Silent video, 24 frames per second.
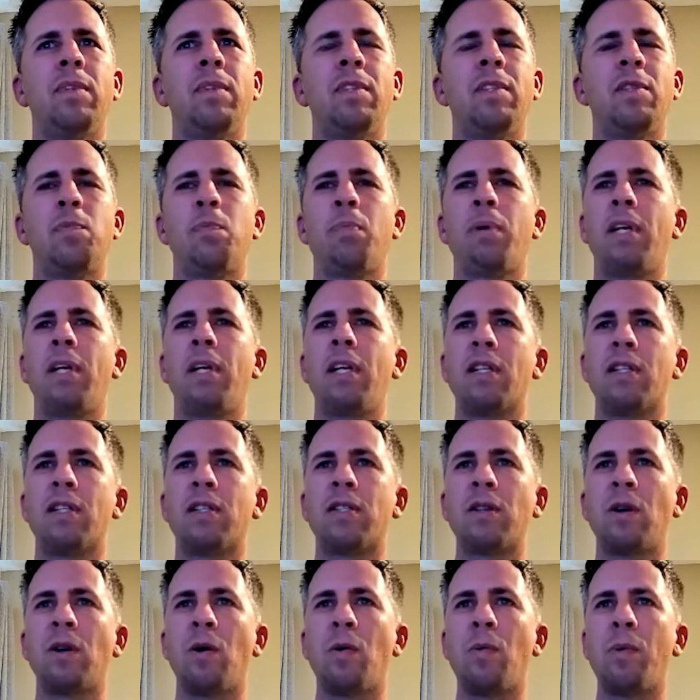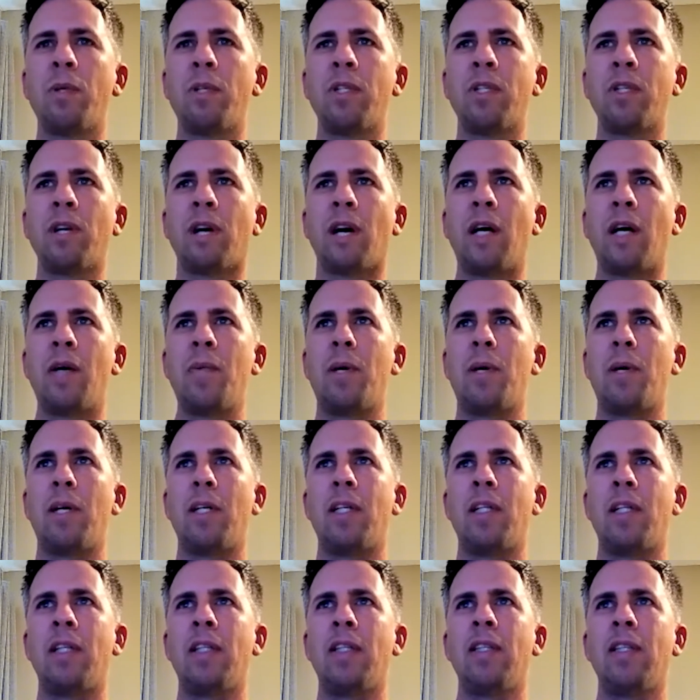spending so much time on
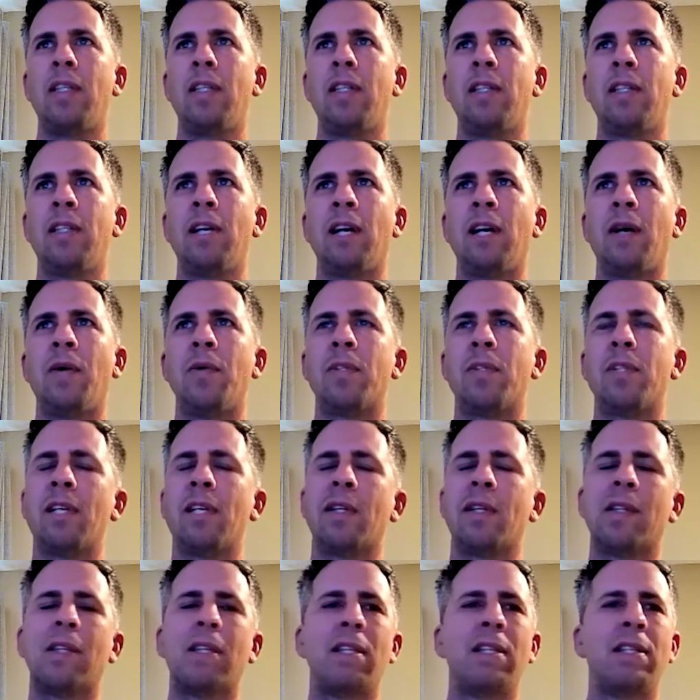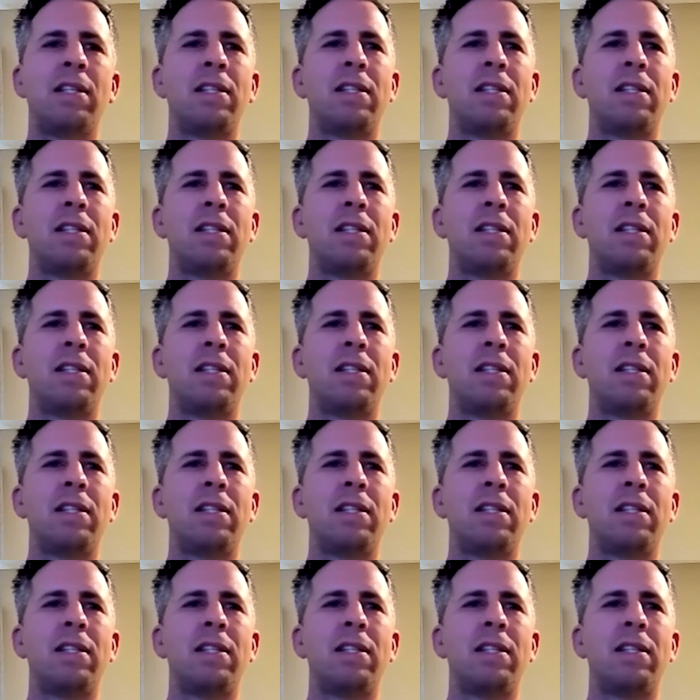it that I was like,